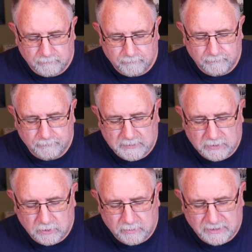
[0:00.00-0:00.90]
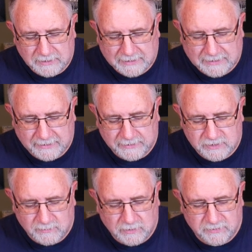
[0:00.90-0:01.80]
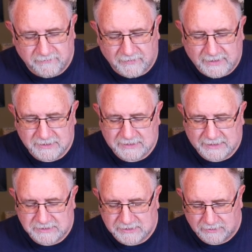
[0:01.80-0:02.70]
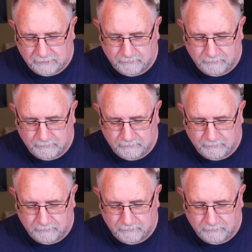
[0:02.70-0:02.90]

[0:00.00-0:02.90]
Herb and garlic, smells fantastic.